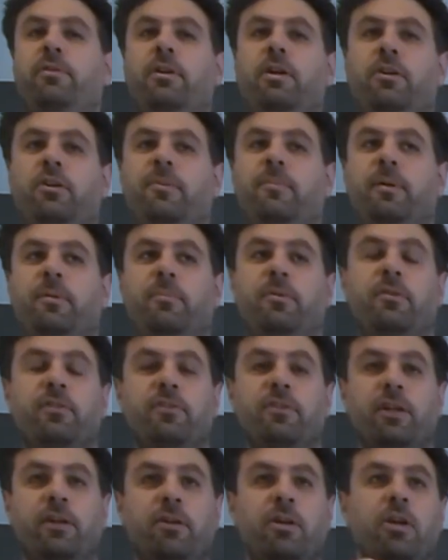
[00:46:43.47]
argument, because
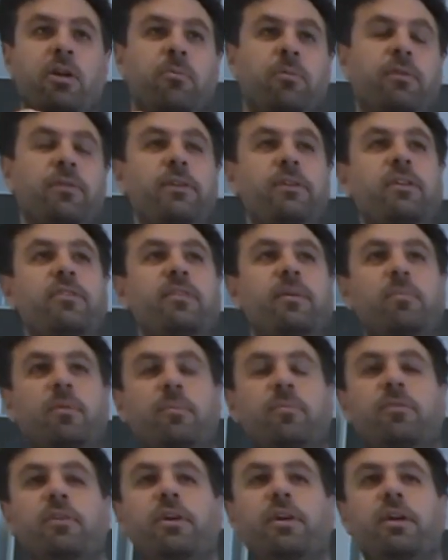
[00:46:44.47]
like we think that sometimes